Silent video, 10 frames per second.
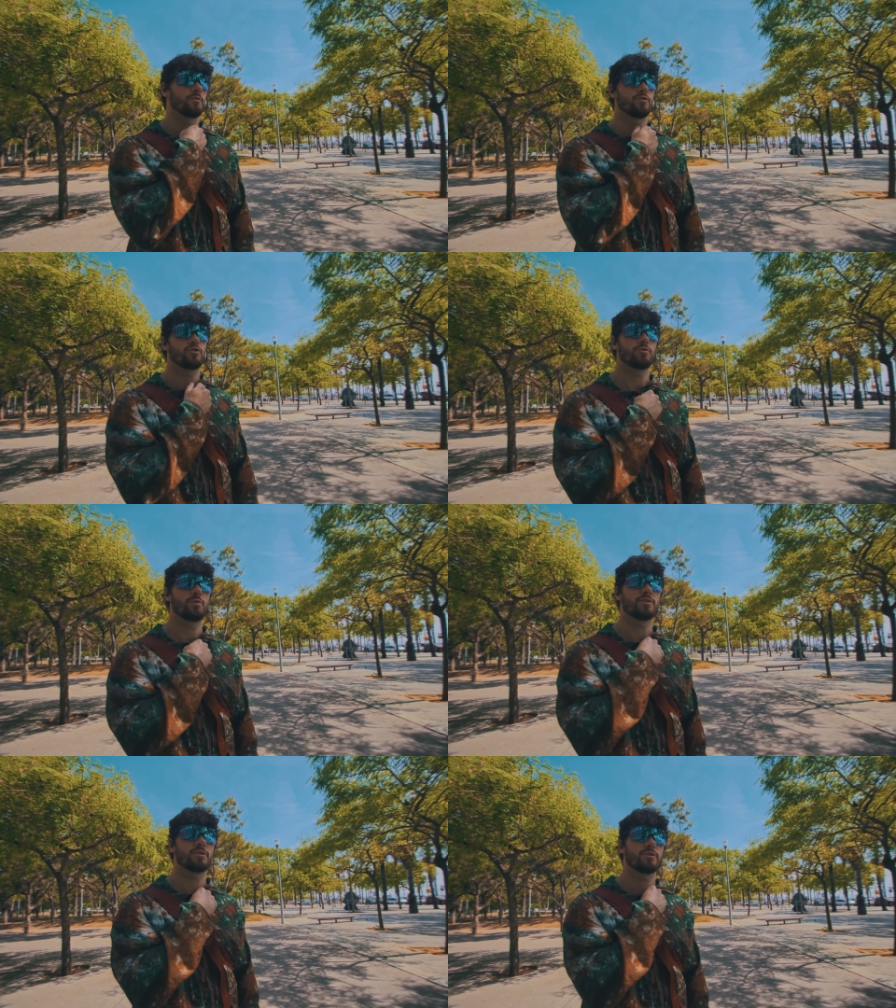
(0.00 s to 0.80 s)
does your
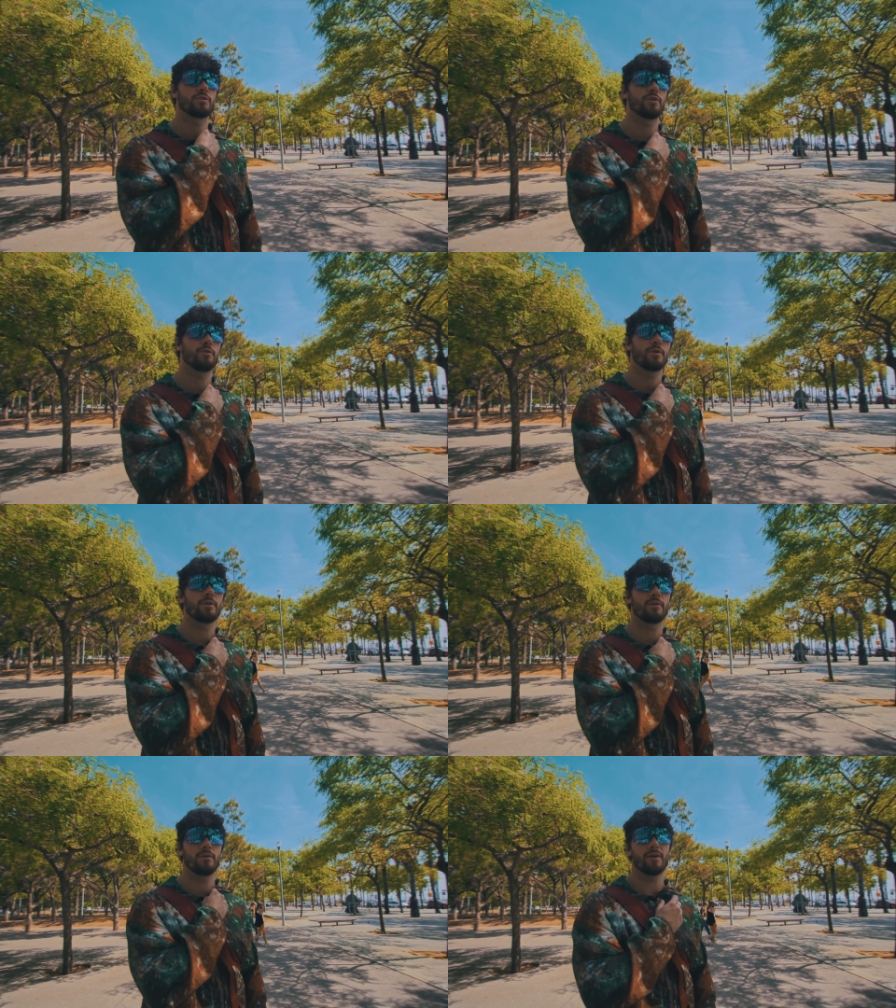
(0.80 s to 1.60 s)
business do
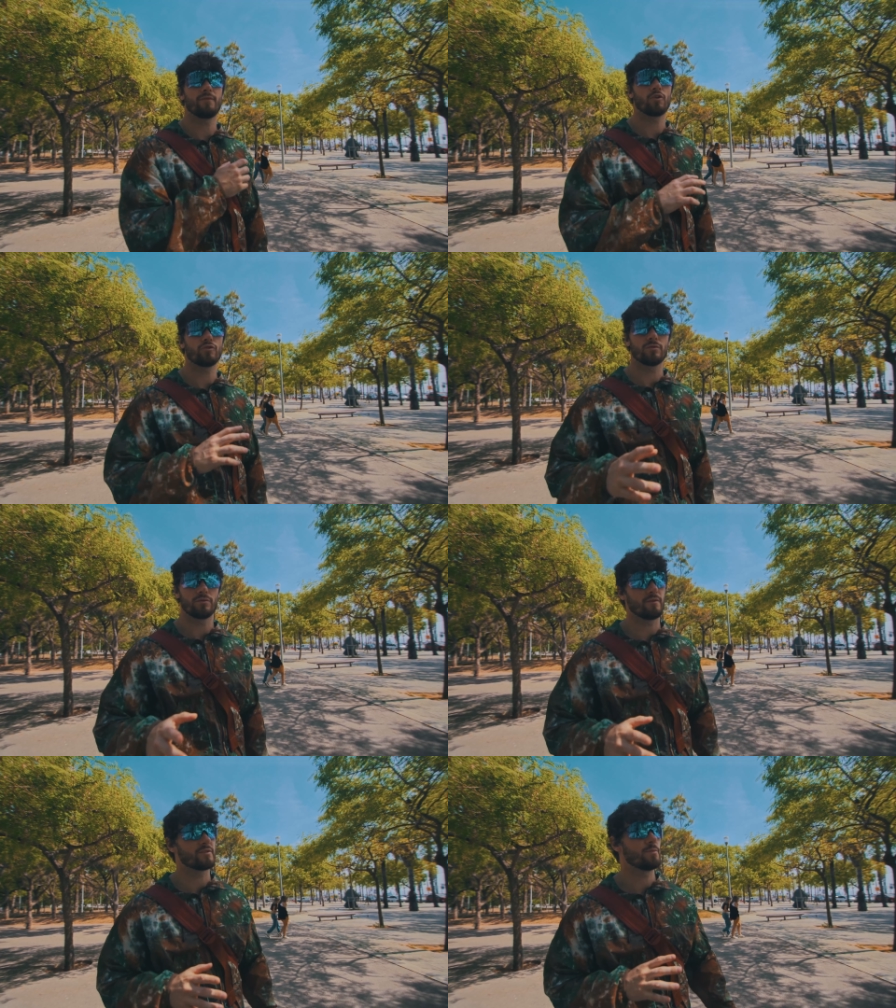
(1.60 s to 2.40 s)
and I've got
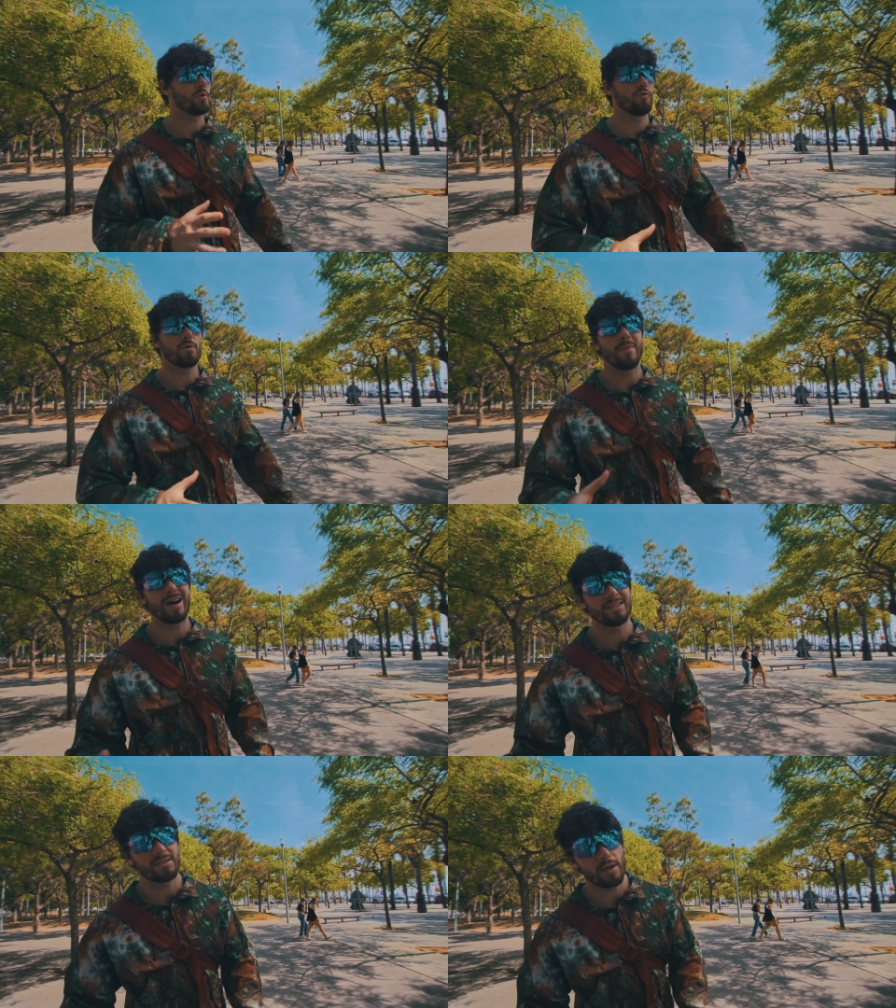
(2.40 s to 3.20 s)
obviously Marine
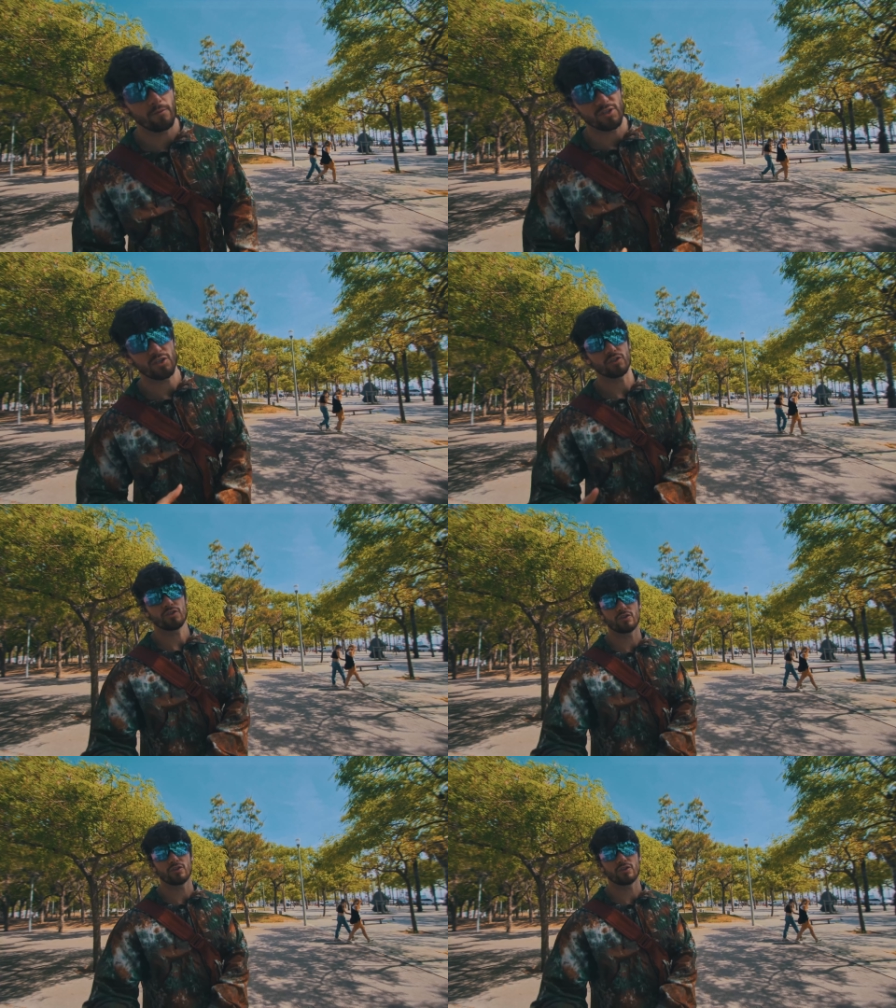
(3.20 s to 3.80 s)
Mindset which is a